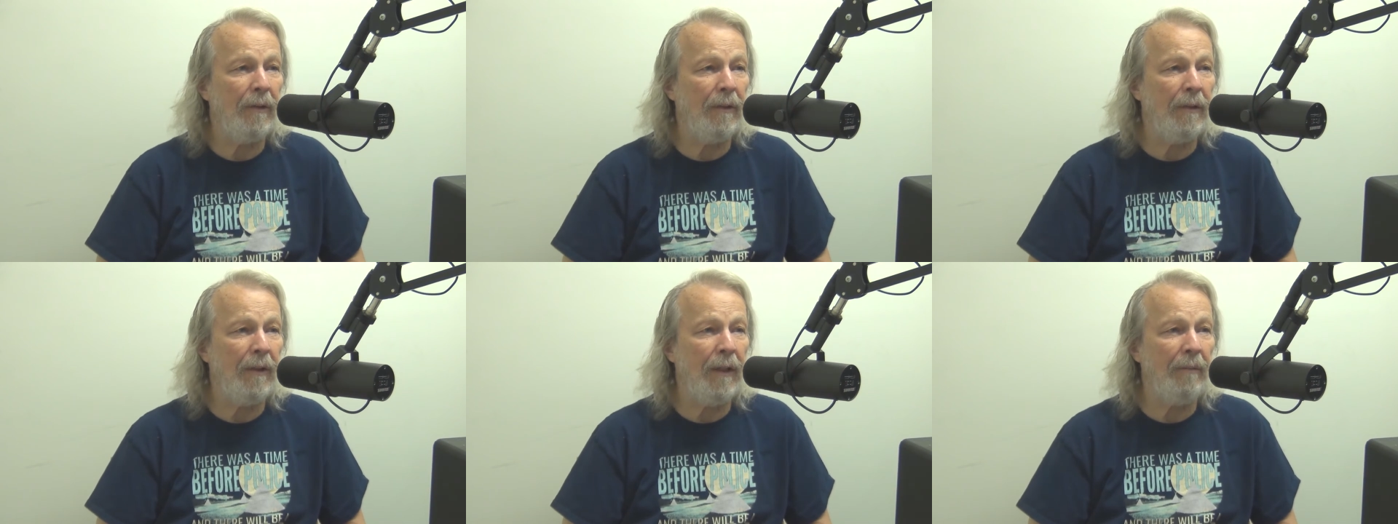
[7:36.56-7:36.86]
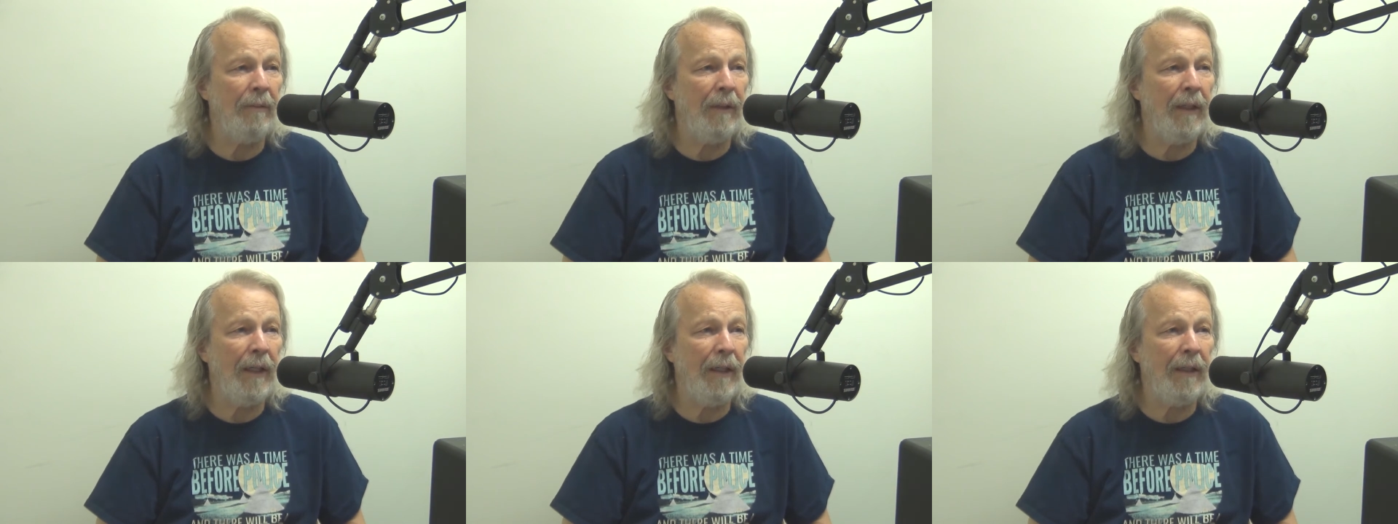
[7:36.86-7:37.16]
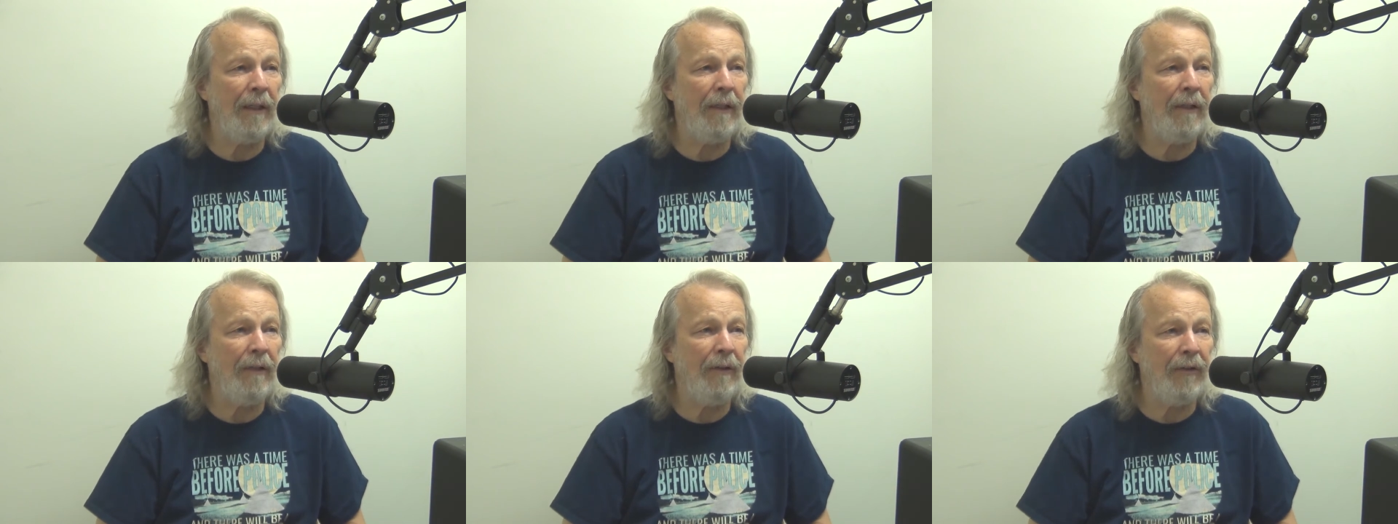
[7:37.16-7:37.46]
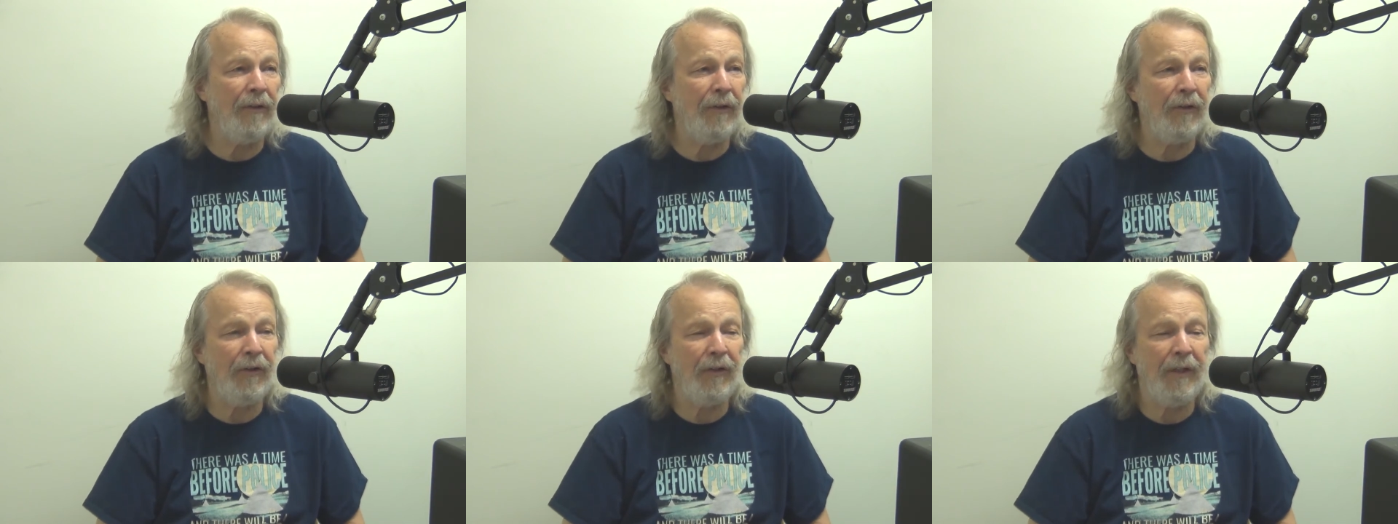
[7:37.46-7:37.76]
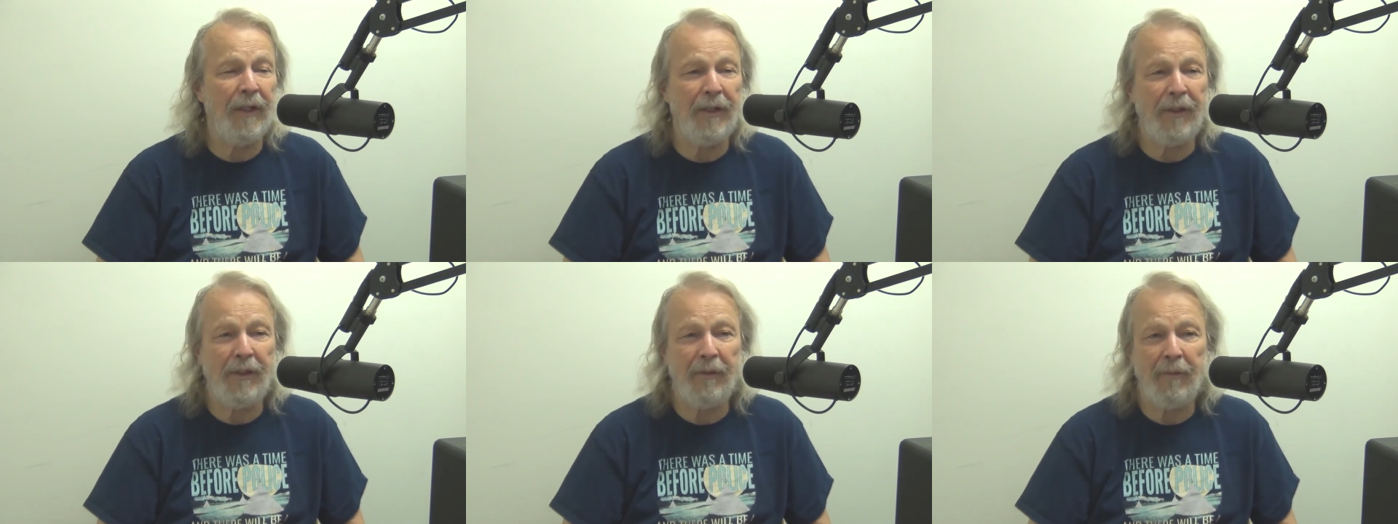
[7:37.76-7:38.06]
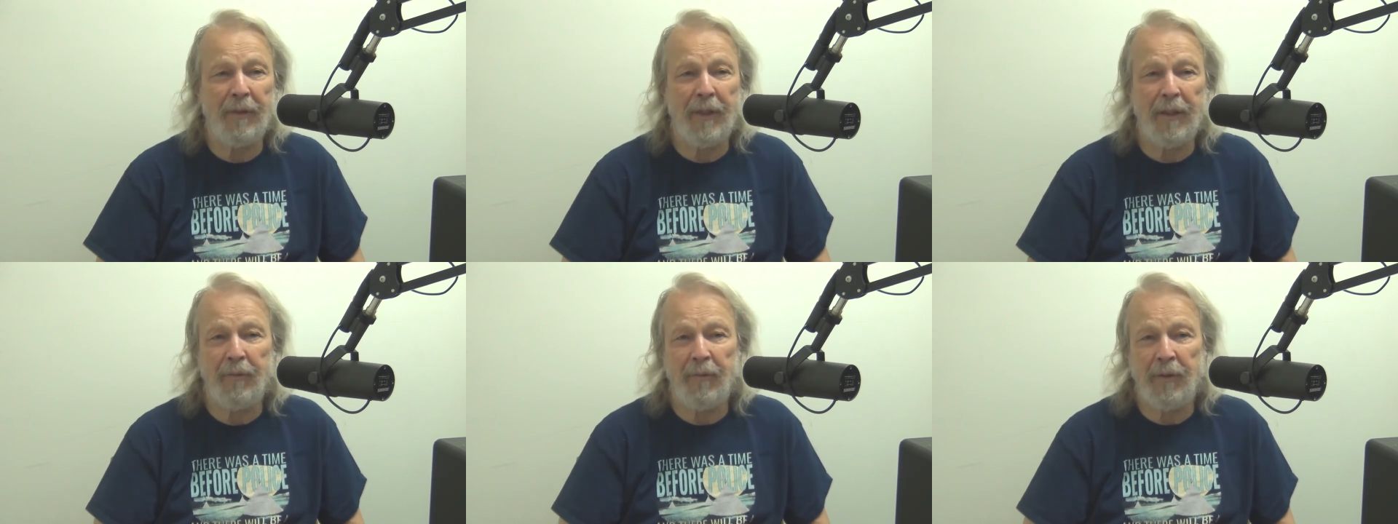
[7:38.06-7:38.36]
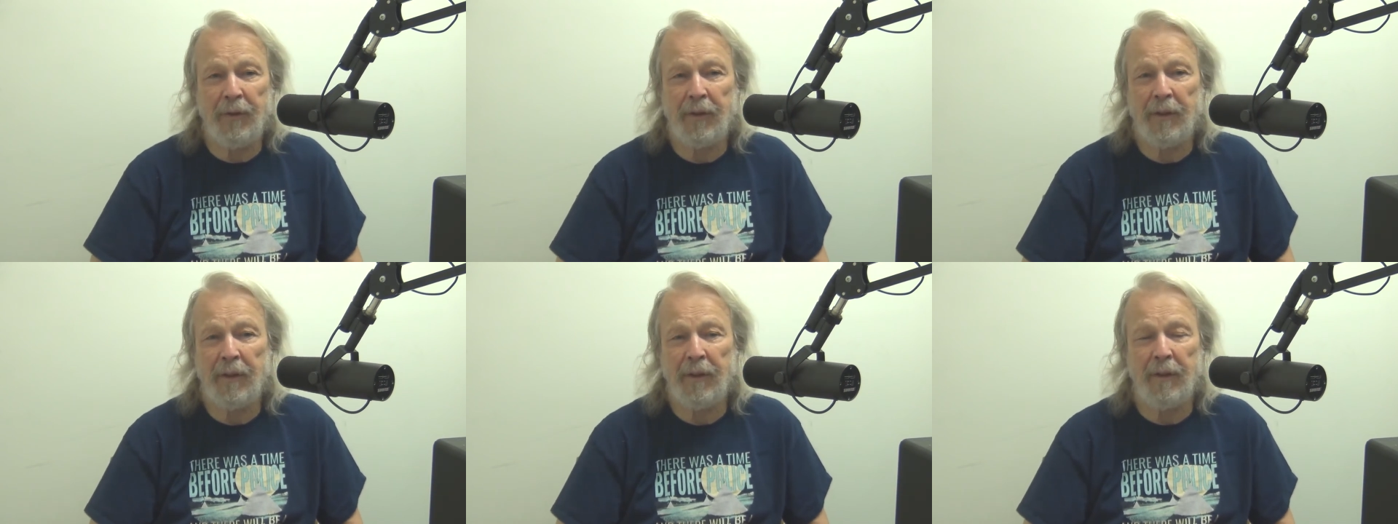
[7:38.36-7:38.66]
come down here to the station without
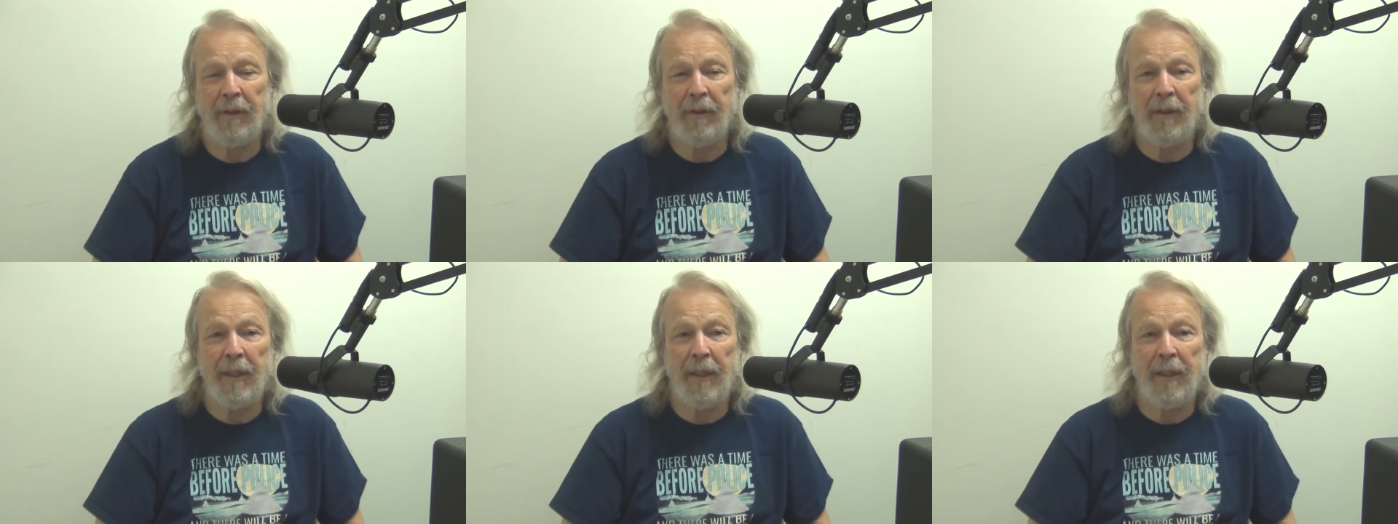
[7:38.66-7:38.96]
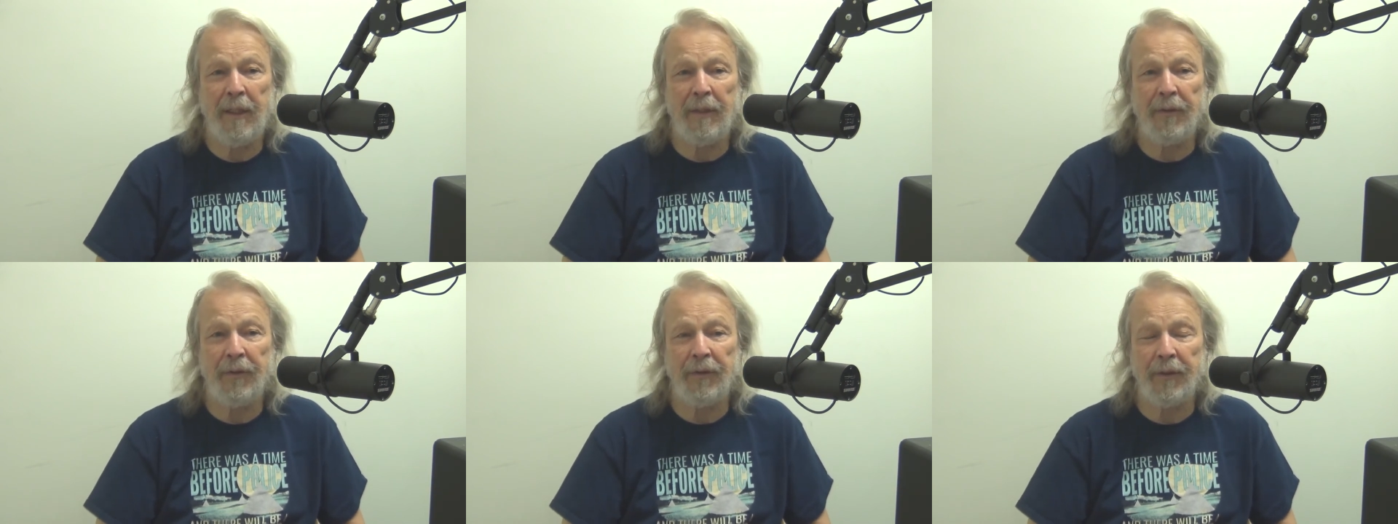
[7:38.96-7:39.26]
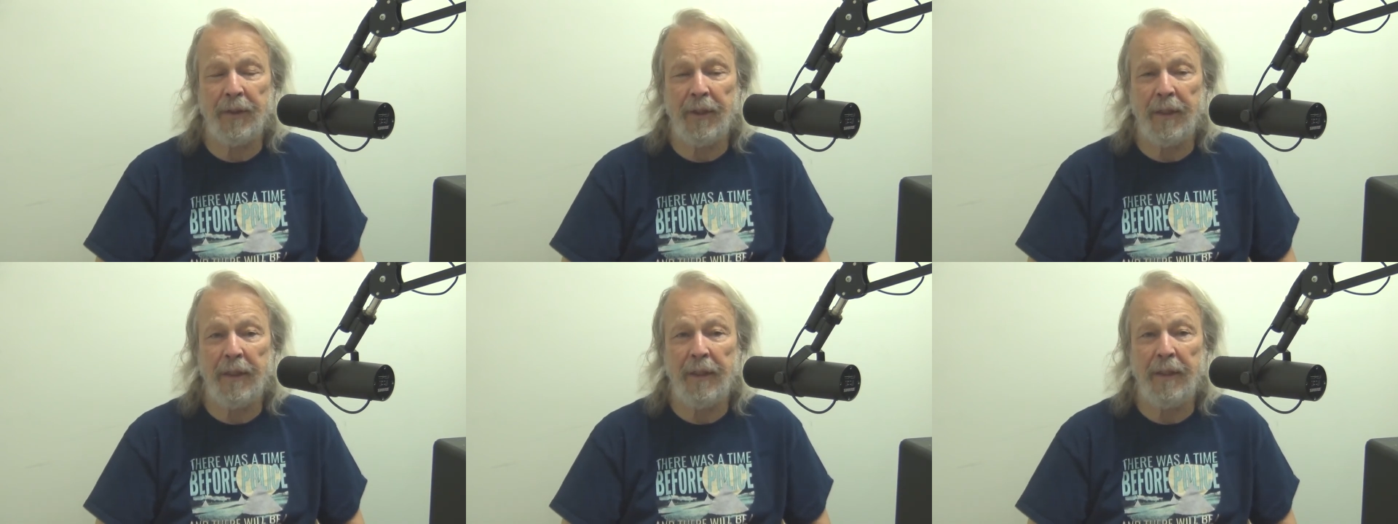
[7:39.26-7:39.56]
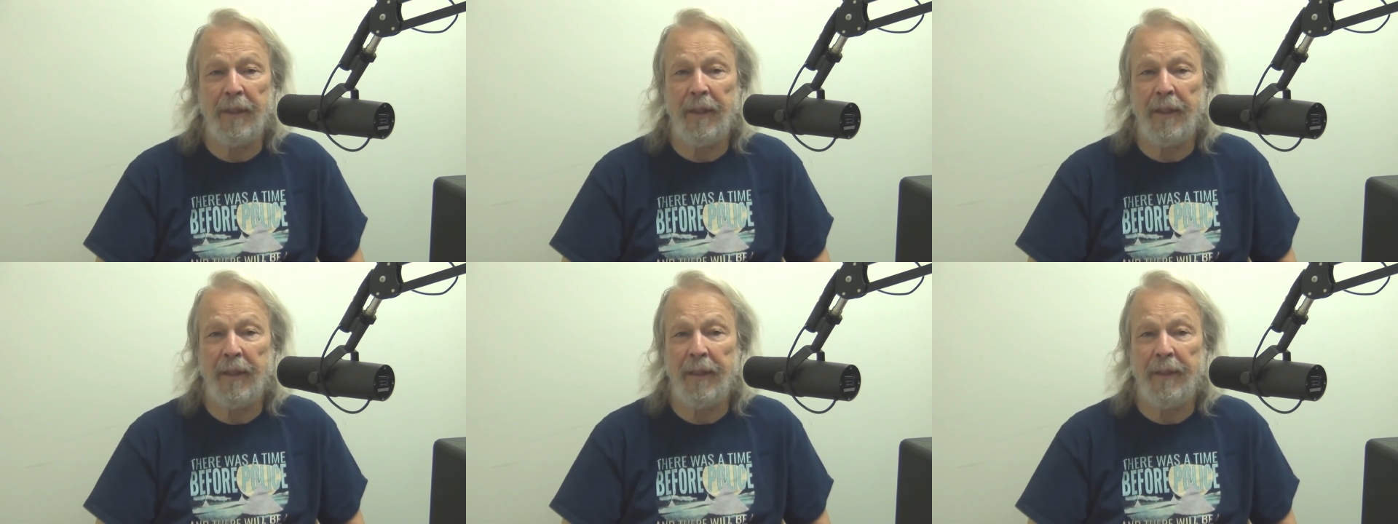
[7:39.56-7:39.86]
risking their lives. And